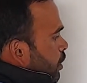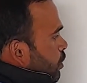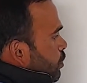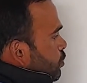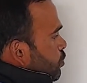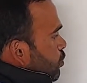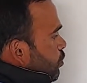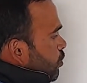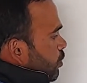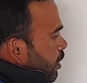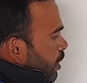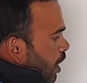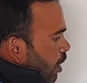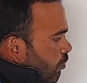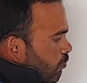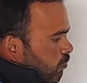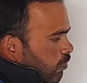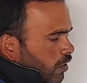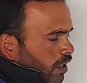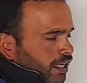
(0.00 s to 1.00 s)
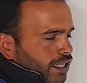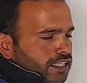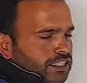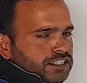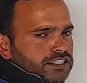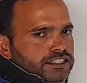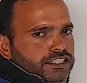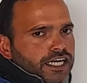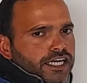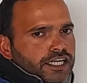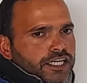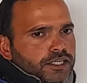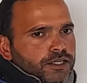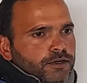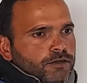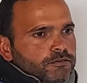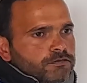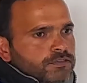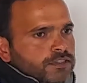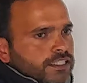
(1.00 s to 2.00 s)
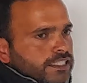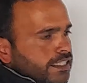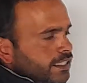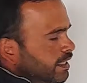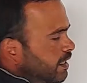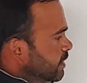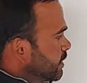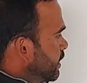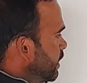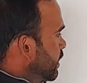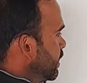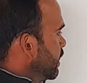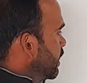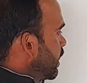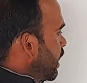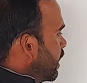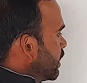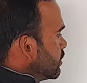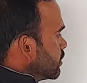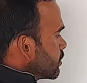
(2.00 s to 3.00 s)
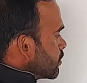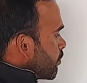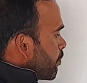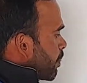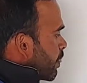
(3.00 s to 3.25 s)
So now for understanding of the intersecting lines,